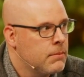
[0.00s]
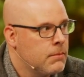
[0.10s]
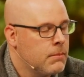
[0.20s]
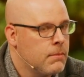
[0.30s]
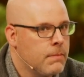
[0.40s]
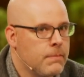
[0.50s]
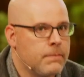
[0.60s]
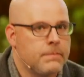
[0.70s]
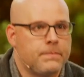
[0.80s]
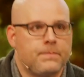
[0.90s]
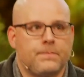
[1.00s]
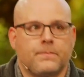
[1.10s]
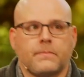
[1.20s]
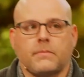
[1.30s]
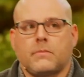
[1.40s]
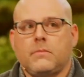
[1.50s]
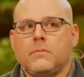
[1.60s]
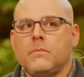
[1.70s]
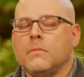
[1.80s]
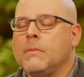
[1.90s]

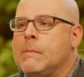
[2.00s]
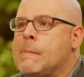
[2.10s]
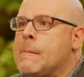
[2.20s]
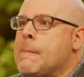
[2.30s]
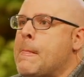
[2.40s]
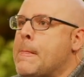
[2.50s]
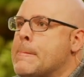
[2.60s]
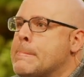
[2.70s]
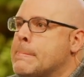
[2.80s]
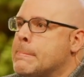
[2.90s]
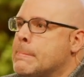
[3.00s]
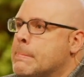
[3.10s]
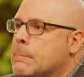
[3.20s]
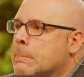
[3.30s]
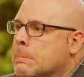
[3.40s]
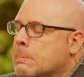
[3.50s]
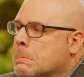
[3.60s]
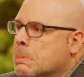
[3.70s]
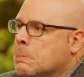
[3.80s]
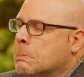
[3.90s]

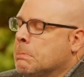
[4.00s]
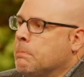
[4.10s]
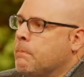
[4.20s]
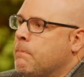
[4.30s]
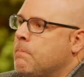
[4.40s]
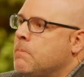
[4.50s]
Nothing is said.